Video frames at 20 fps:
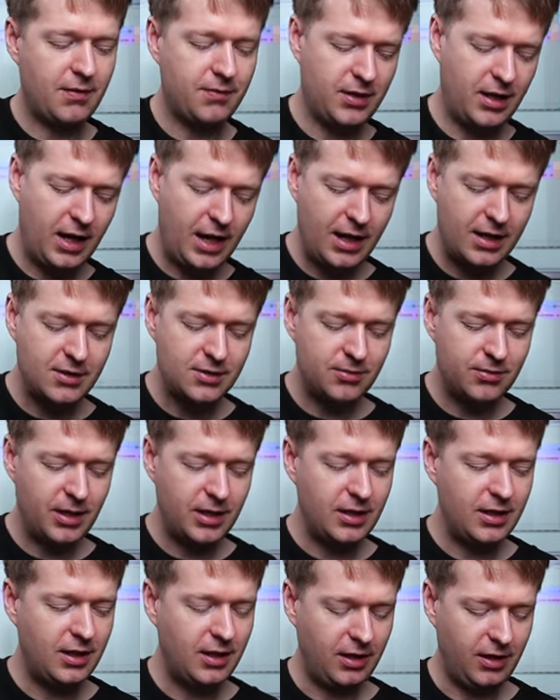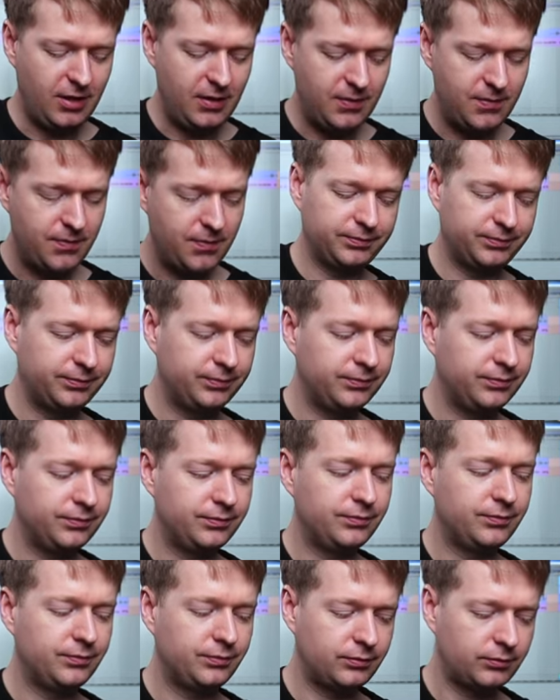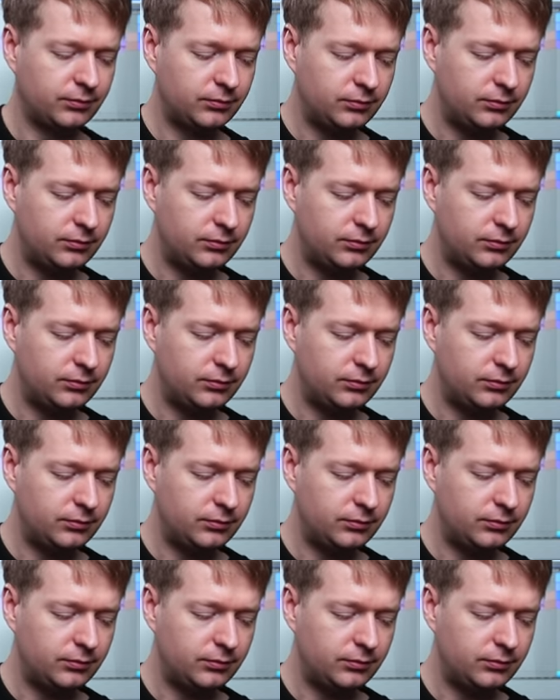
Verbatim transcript: have your hand ready here, so